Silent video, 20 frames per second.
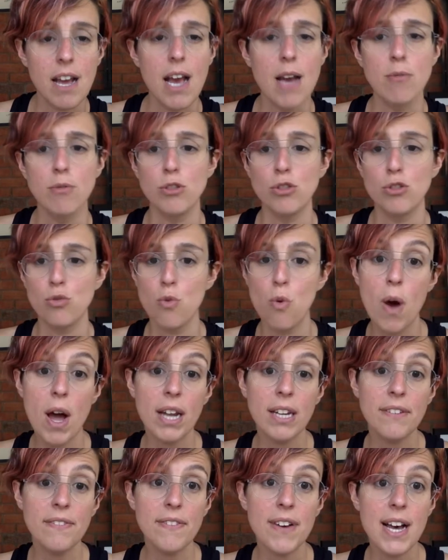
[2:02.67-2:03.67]
I was
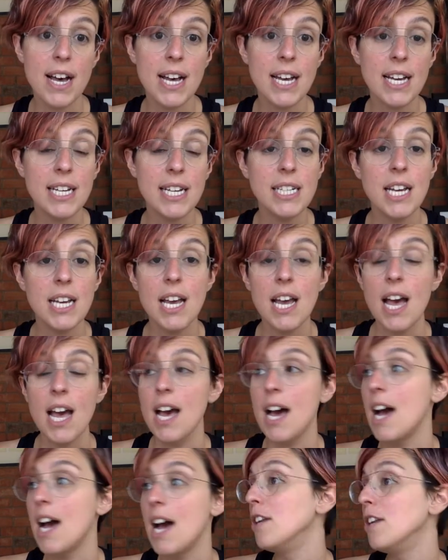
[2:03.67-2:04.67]
qualified.
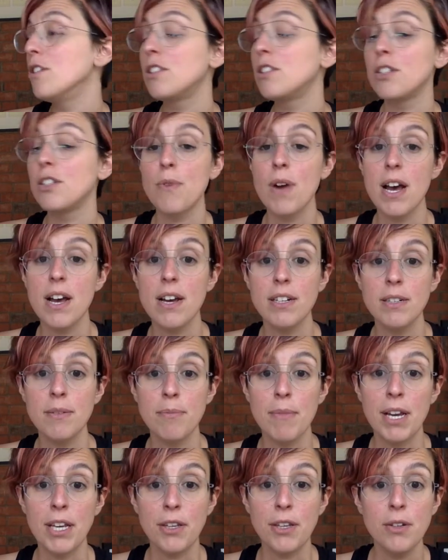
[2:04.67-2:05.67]
I looked around in
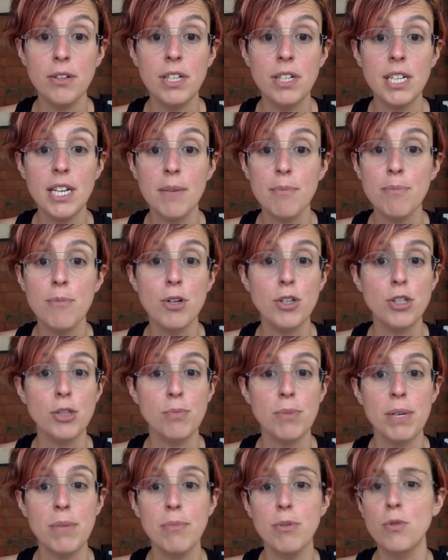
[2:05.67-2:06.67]
my uni, and most
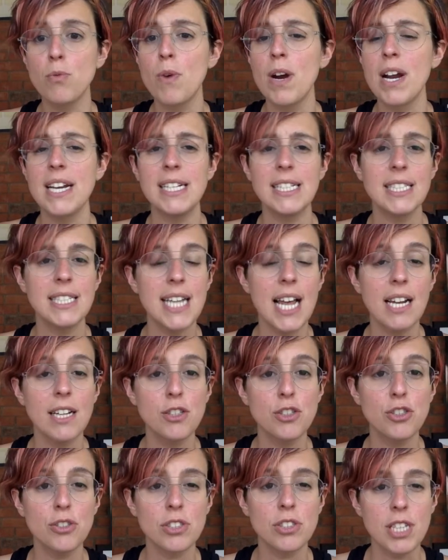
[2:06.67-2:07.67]
people were
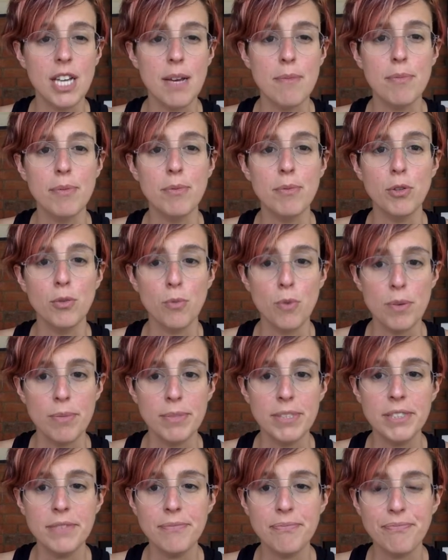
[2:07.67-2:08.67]
intelligent, capable
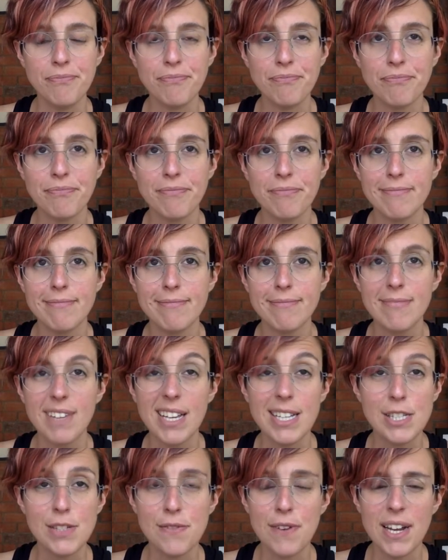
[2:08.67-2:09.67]
women.
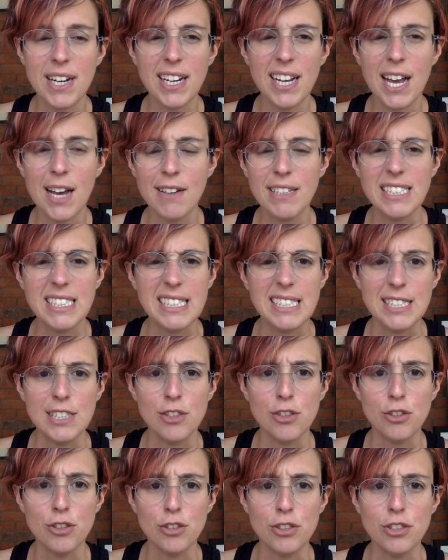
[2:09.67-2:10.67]
It's funny how it didn't
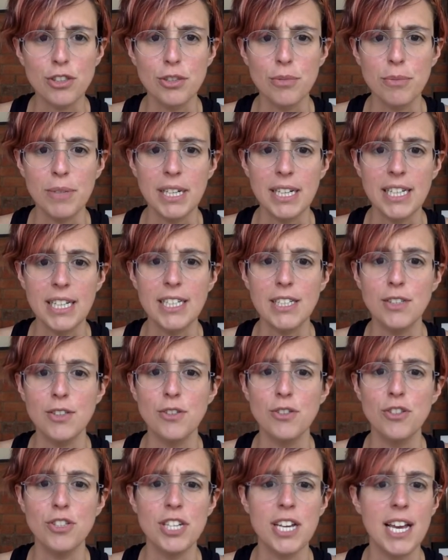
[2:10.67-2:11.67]
occur to me to
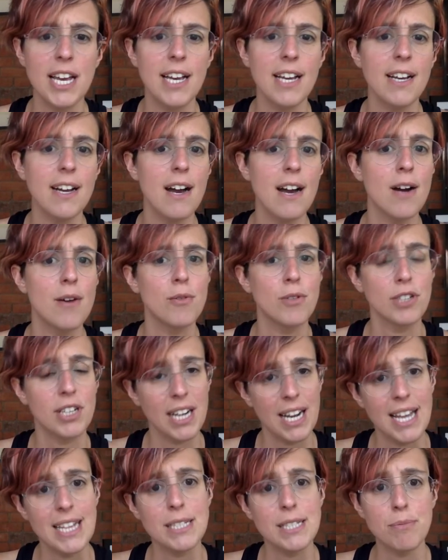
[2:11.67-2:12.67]
check our
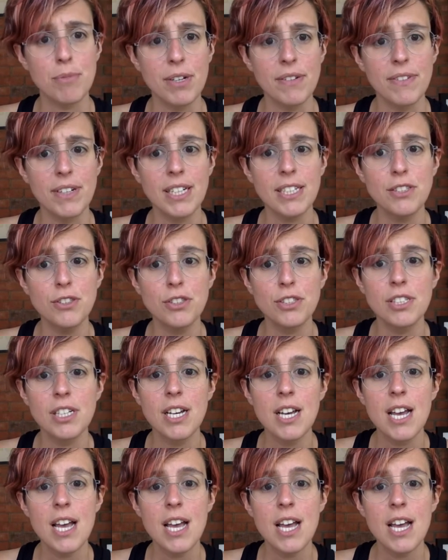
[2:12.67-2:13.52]
class privilege.